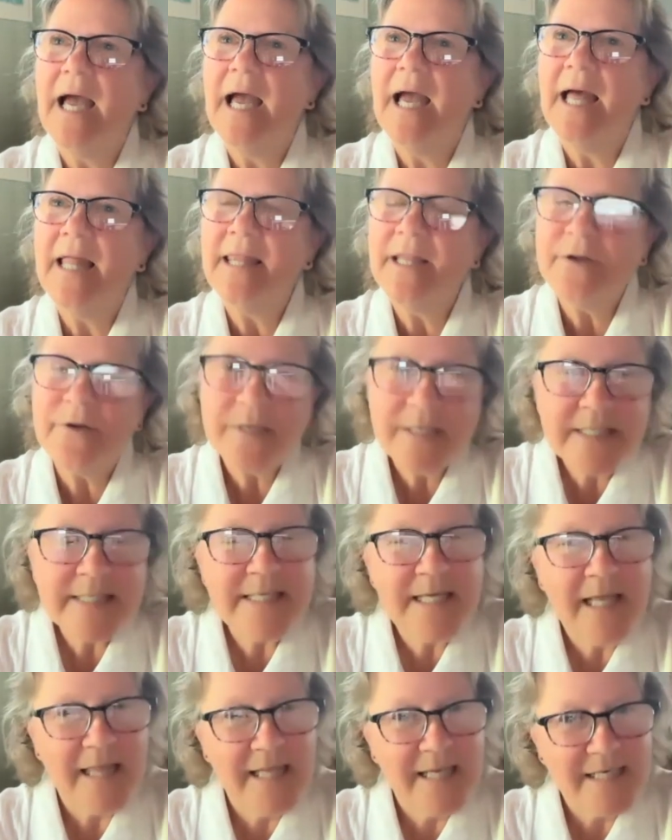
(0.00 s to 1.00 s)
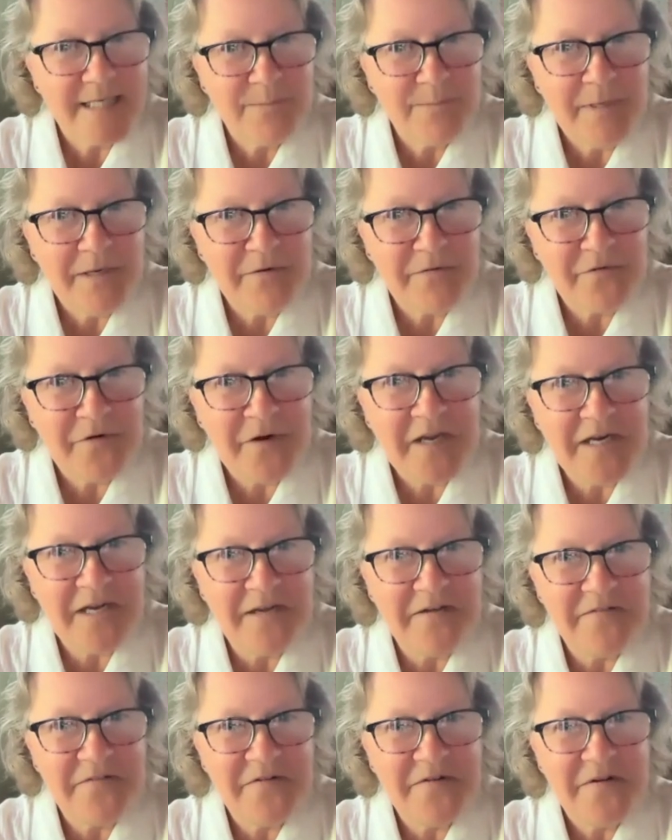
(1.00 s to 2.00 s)
And there is nothing to be afraid
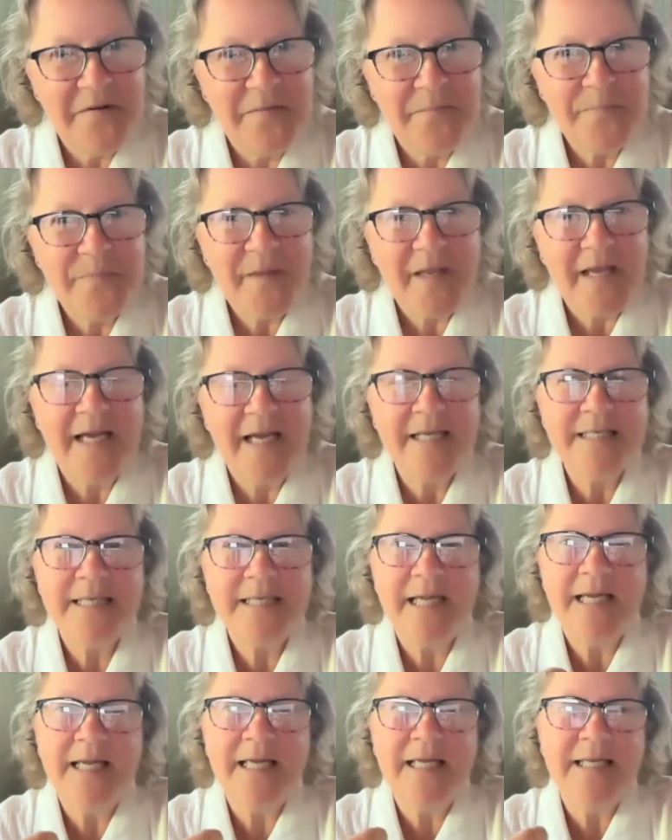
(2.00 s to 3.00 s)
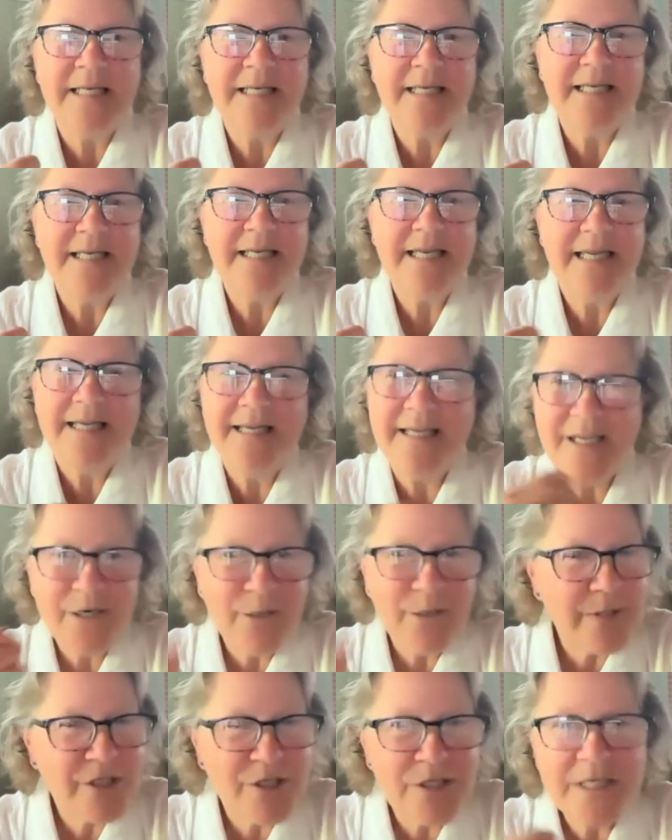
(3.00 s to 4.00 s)
of. And, and, you
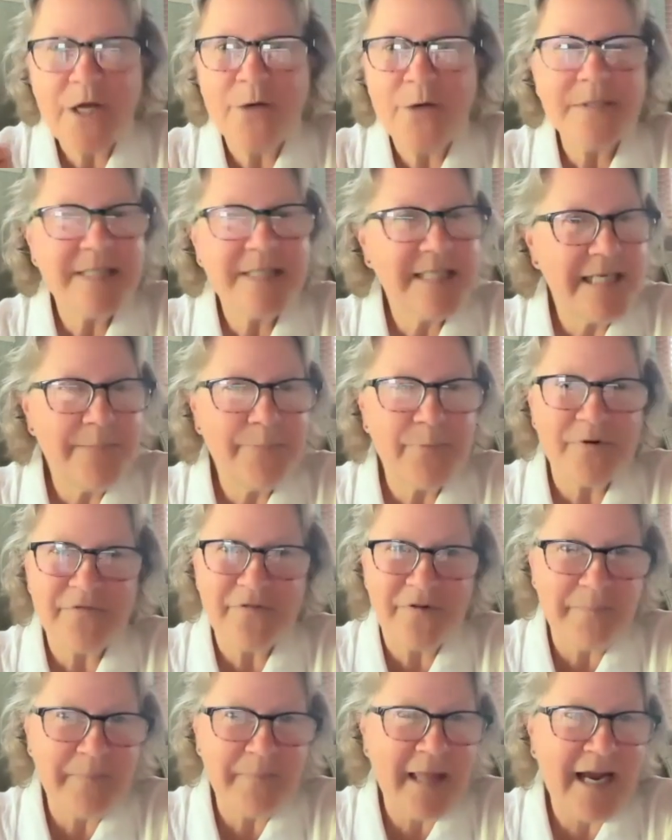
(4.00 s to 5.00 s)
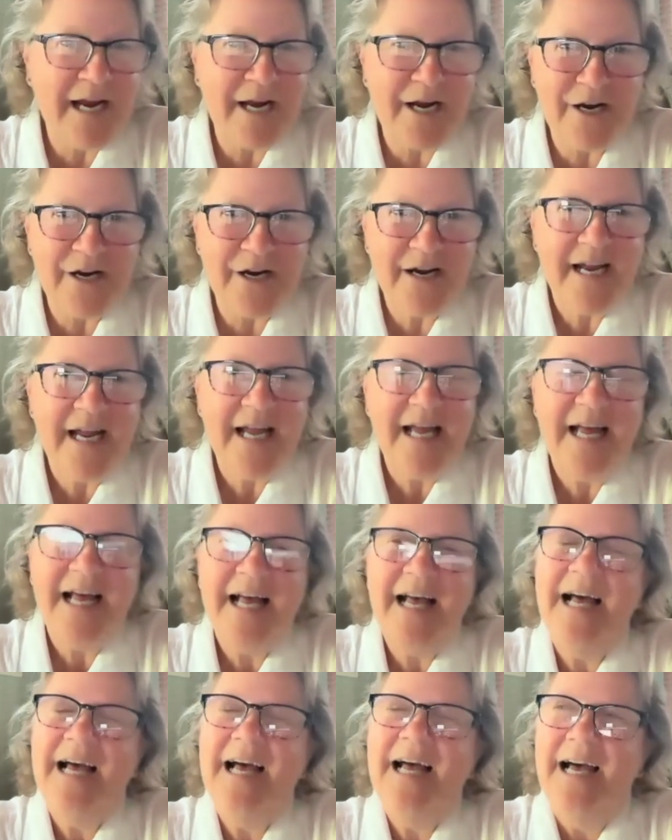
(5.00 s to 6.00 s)
know, it just goes deeper from there.
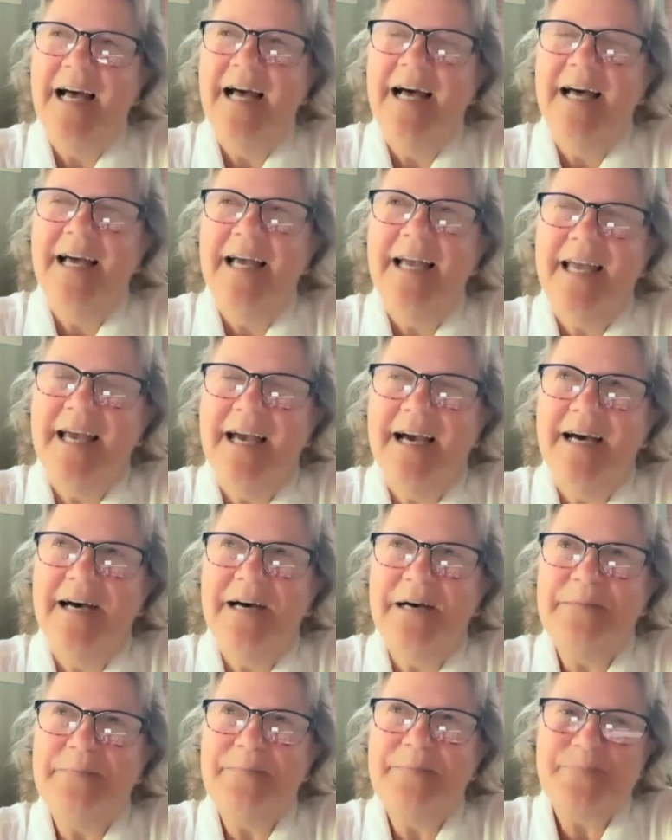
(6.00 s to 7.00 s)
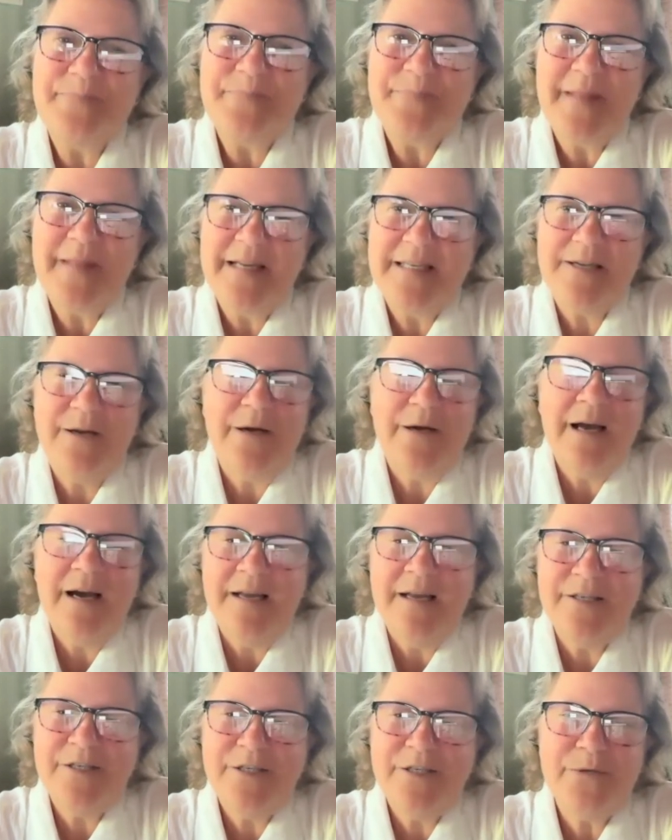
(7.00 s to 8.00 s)
Yeah. So I,
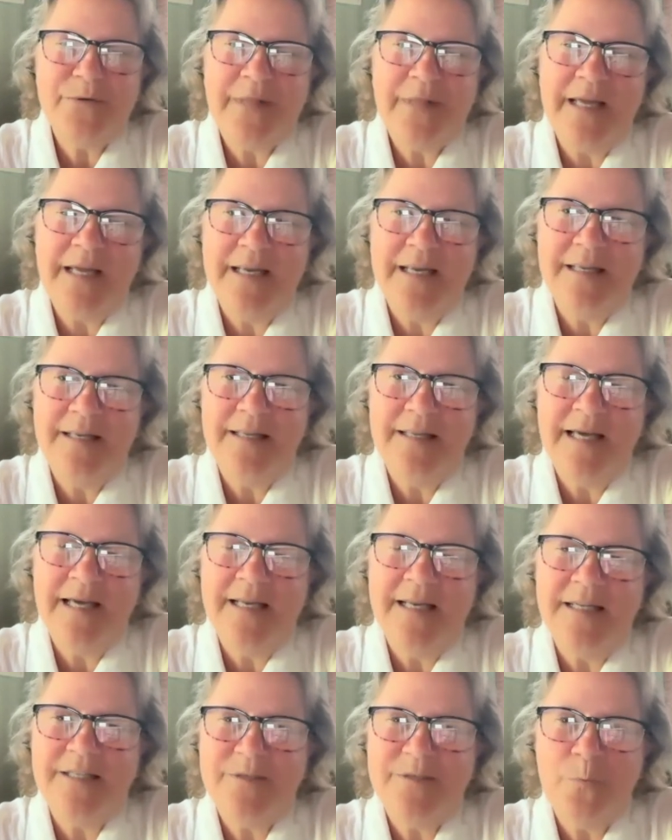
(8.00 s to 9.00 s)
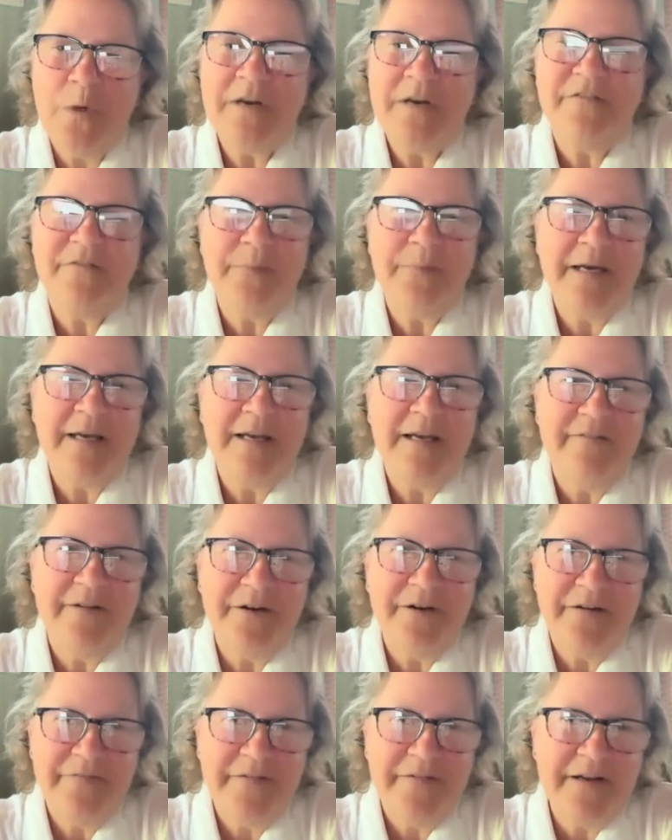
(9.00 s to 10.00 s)
I do that. That is one of my
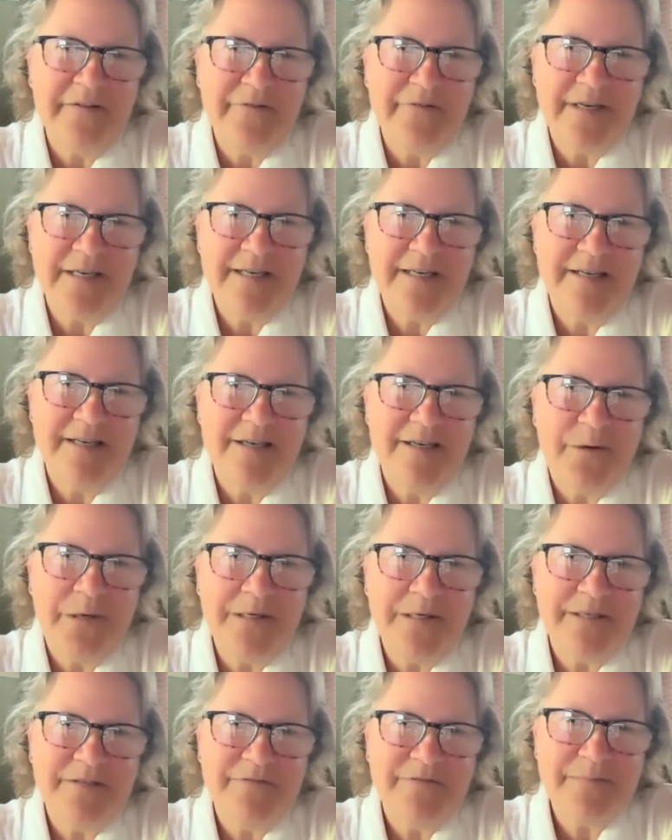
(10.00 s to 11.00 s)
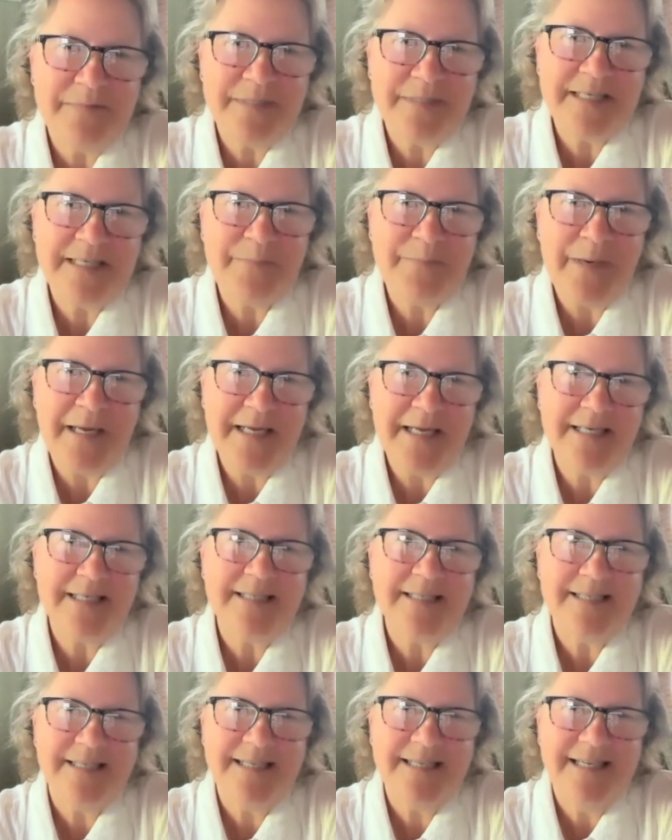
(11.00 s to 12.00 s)
very favorite quotes from Sid
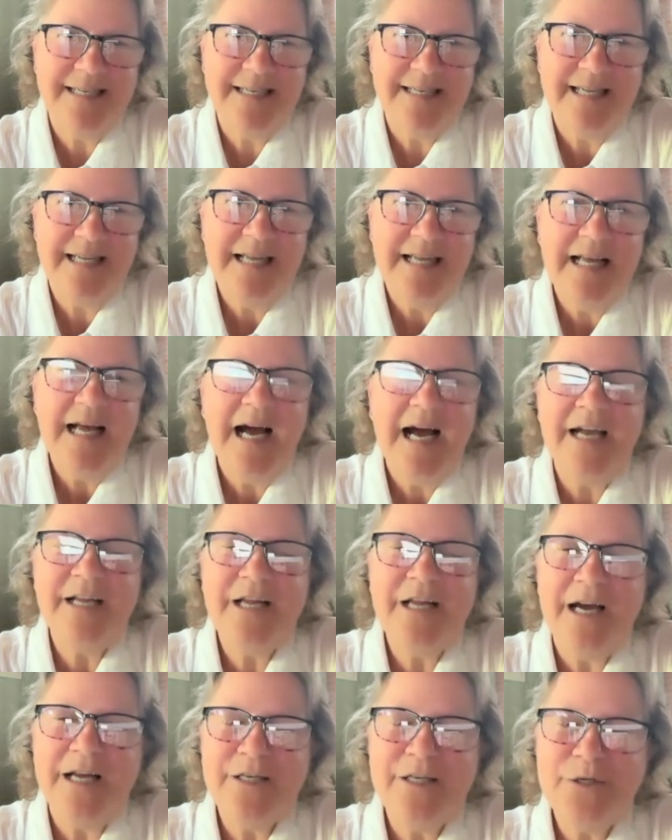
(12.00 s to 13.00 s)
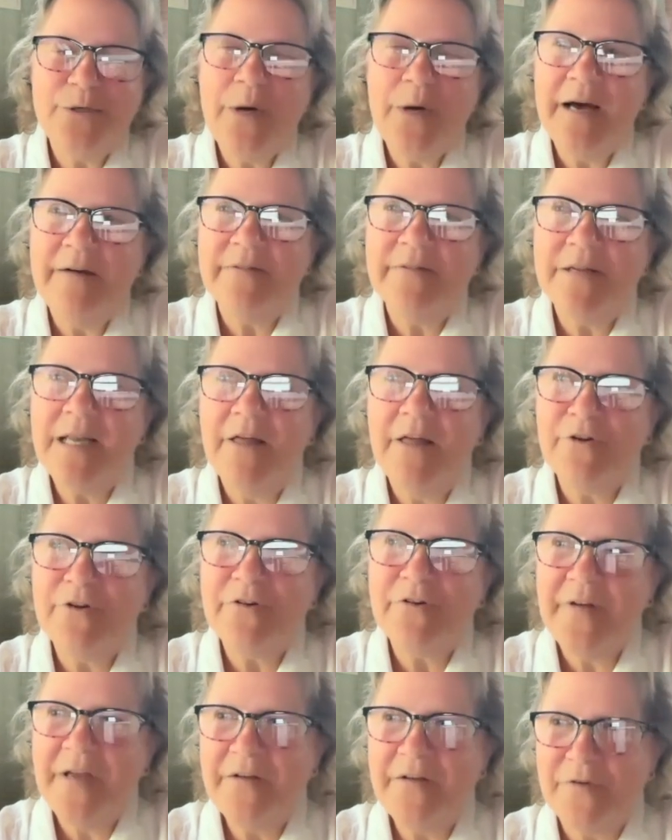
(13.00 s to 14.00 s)
Banks. I, I do have another
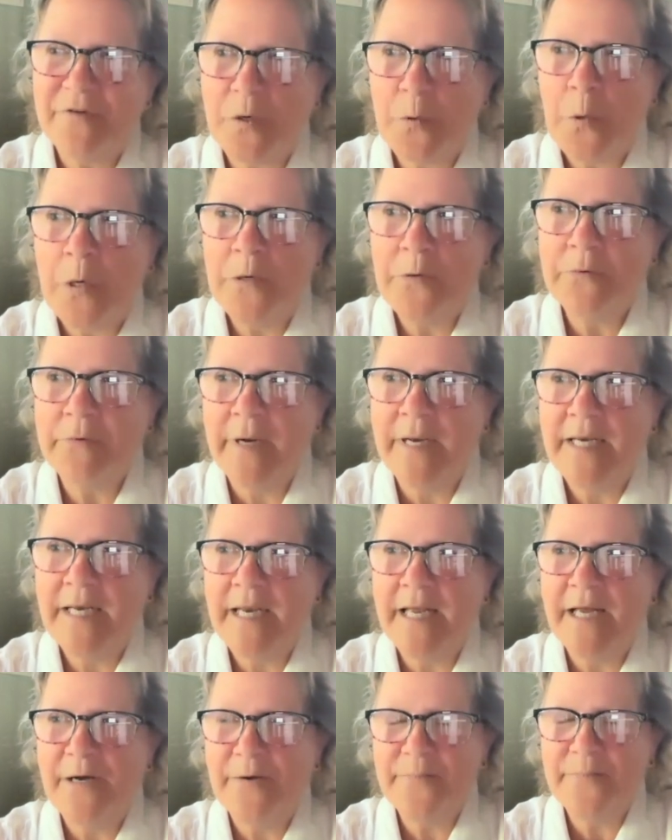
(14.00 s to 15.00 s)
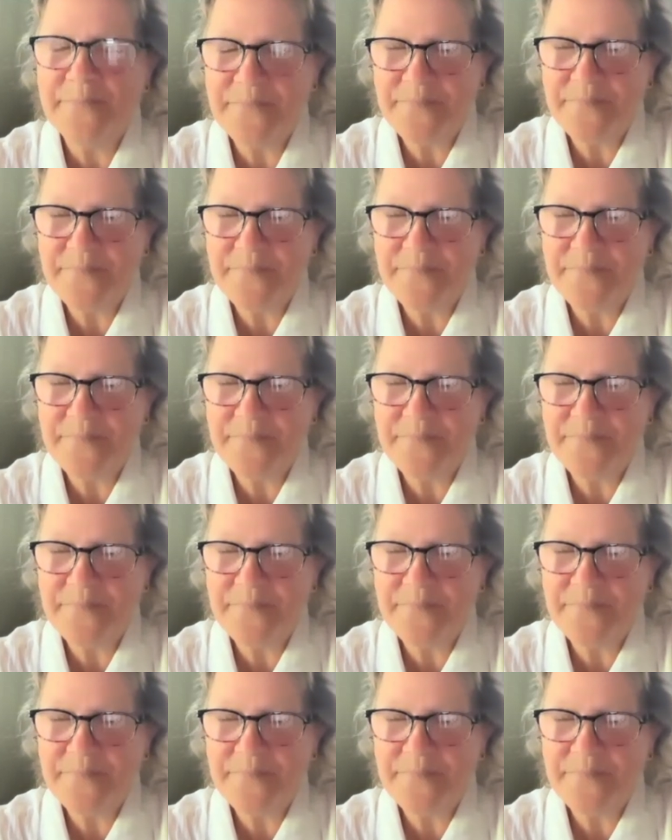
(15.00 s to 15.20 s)
favorite quote right now